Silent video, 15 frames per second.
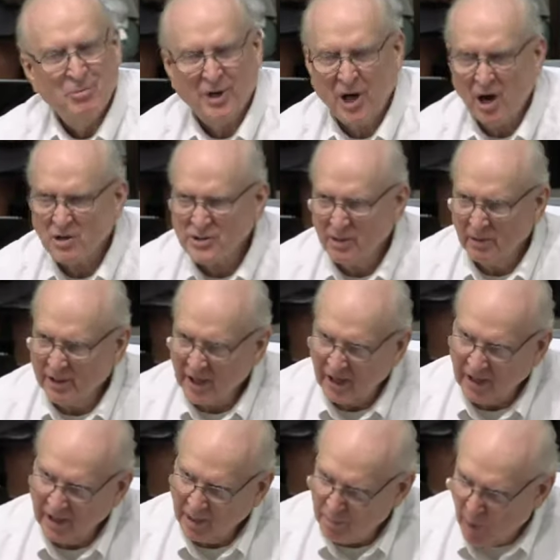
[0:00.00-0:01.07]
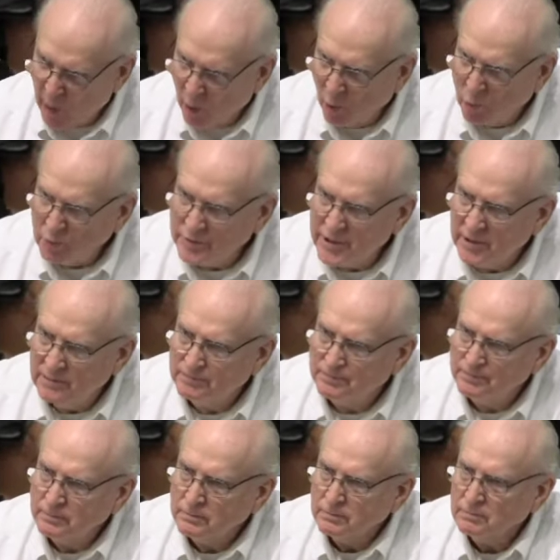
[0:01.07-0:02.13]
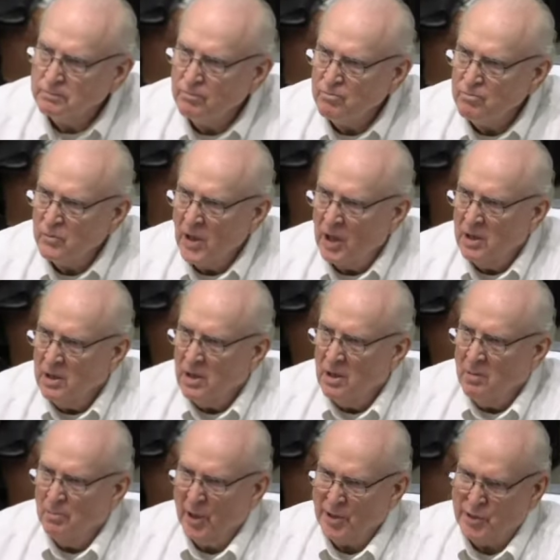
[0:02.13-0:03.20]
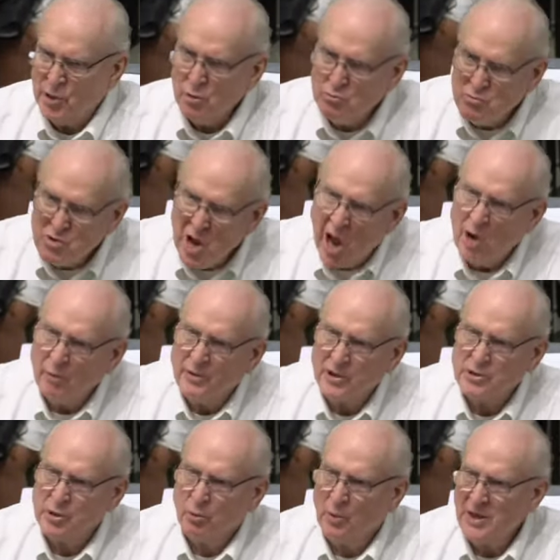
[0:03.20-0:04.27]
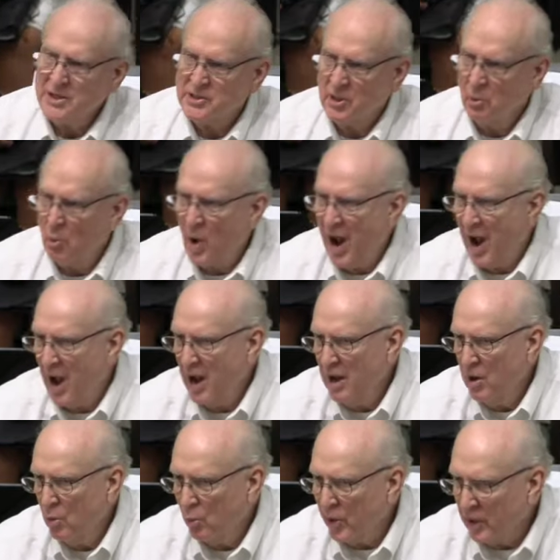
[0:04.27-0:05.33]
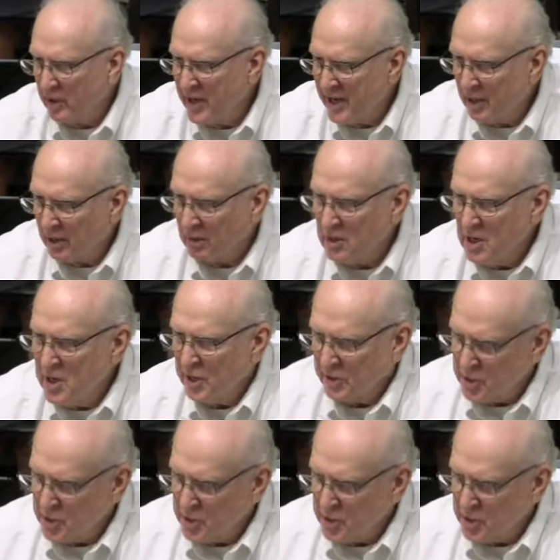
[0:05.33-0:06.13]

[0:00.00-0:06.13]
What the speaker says: Because, again, I'm old. But you know there's a reason why we're here.